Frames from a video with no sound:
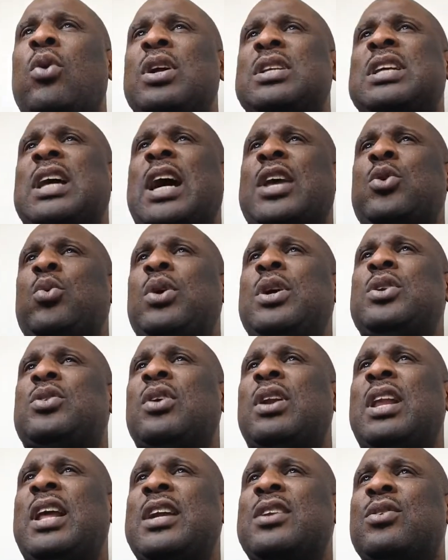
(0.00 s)
What are you willing
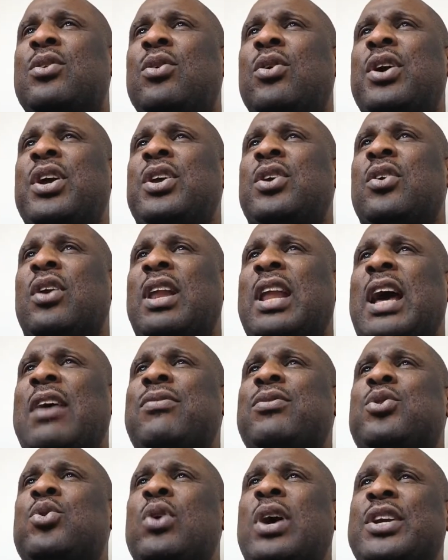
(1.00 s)
to let go in your
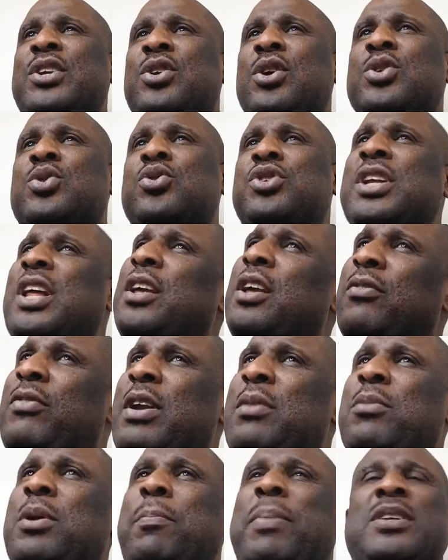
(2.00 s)
life to adjust to? Thank you
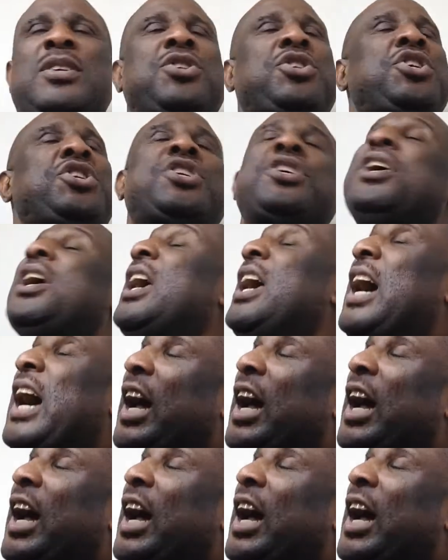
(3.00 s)
very much, Pastor Chichi.